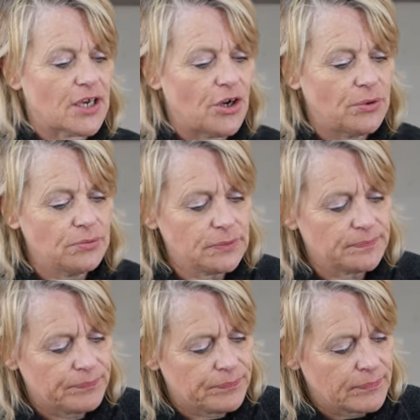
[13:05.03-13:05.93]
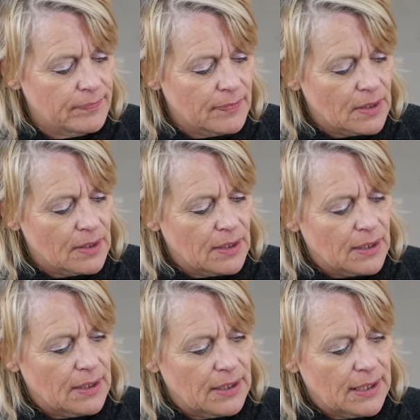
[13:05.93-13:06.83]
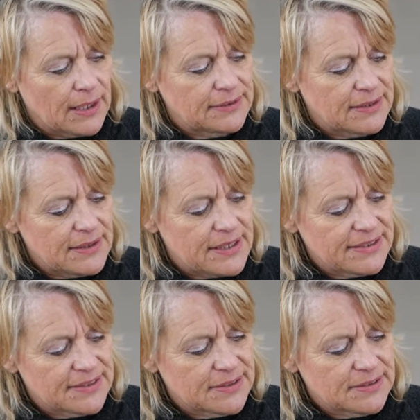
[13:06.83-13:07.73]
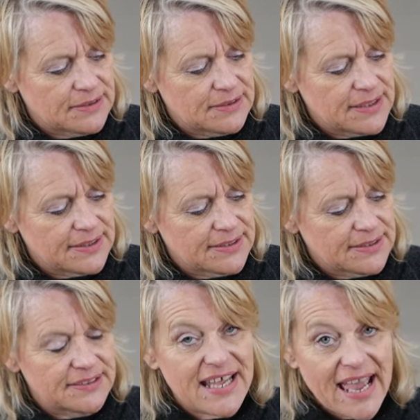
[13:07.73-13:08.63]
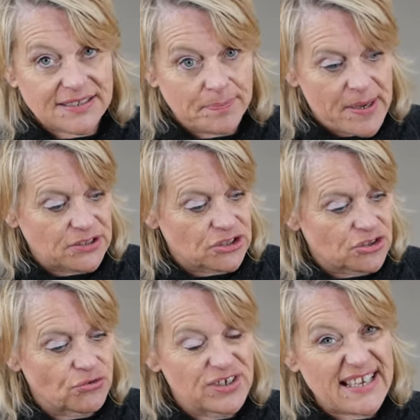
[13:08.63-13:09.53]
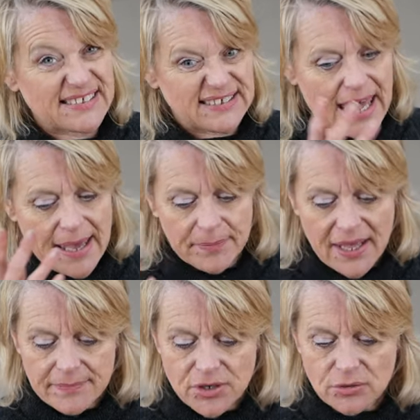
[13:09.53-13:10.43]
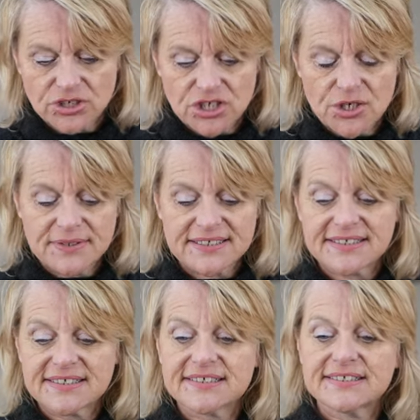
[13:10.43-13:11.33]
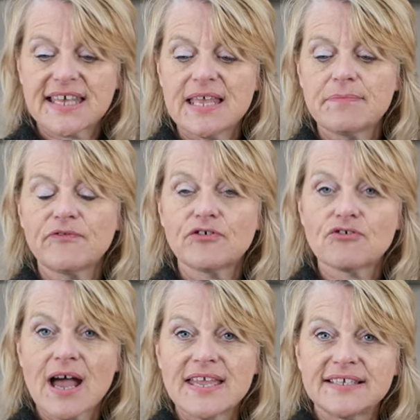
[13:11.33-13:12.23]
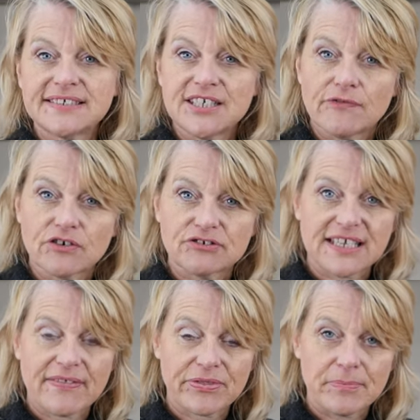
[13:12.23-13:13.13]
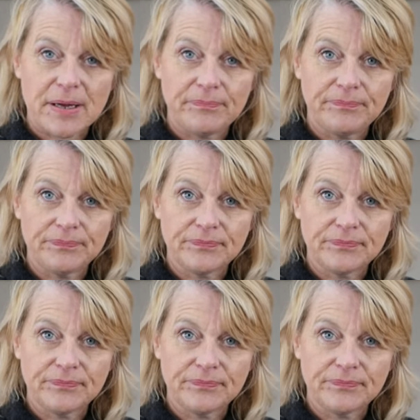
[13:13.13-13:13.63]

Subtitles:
own. And this next bunch, or next stem that I'm going to use, is the same variety of chrysanthemum,